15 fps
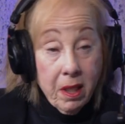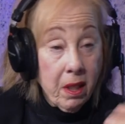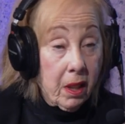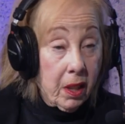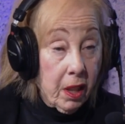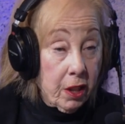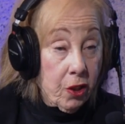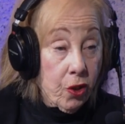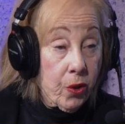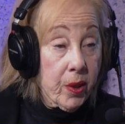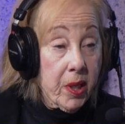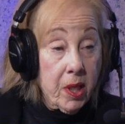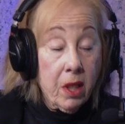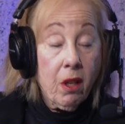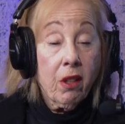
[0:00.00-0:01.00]
the
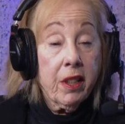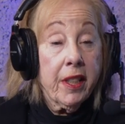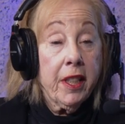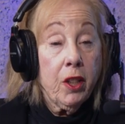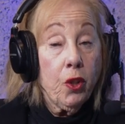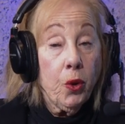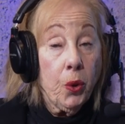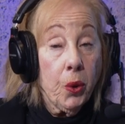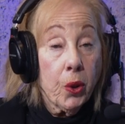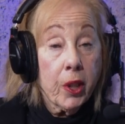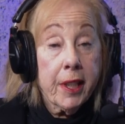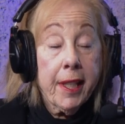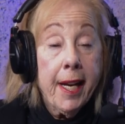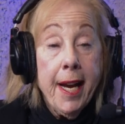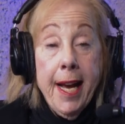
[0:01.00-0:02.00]
country, starting in New
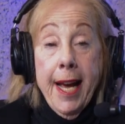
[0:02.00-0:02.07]
York,